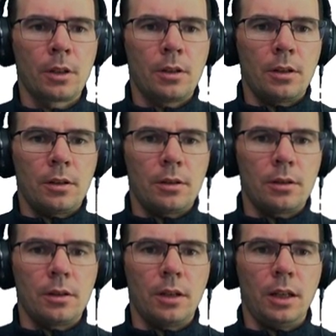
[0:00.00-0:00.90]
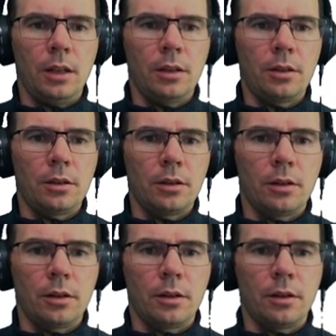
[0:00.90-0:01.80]
and
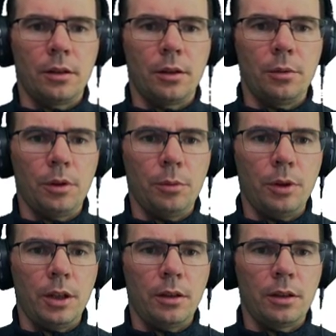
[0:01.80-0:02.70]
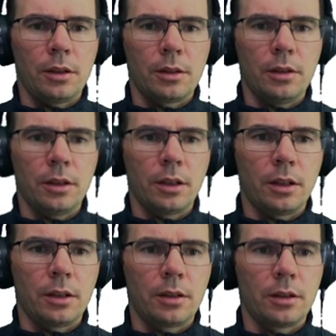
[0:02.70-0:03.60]
the way this is done
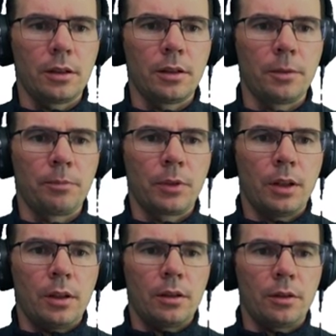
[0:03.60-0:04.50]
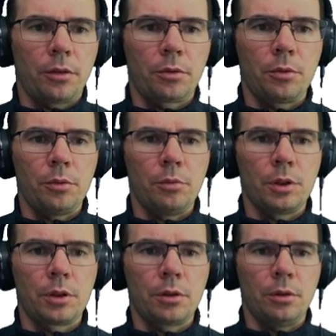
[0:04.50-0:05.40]
is through
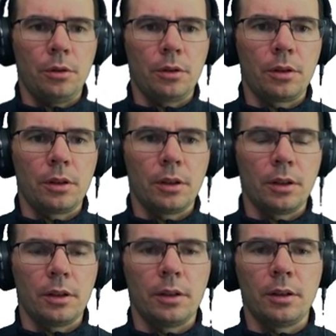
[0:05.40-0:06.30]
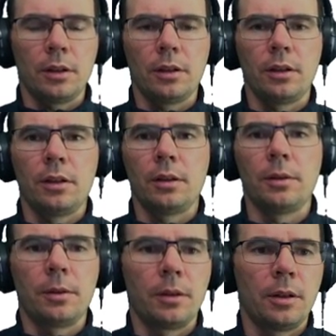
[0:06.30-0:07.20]
what's called
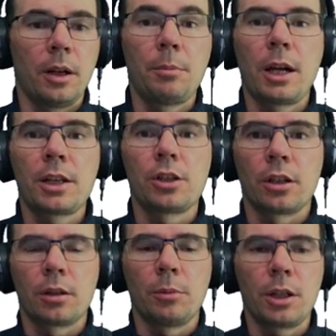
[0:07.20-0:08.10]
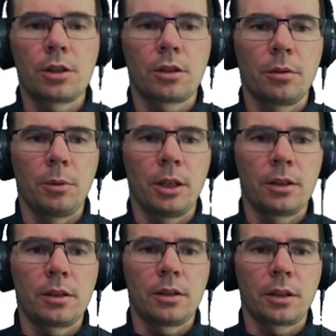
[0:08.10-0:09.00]
a magic command,
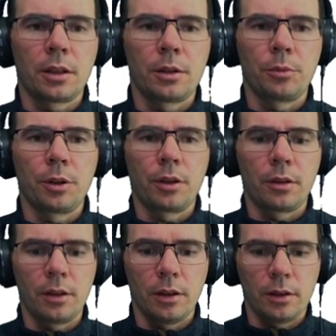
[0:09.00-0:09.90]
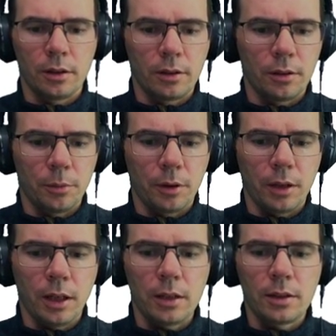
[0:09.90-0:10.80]
starting with
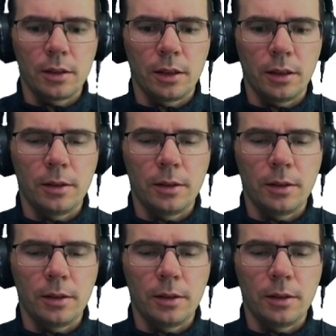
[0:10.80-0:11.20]
the @ sign.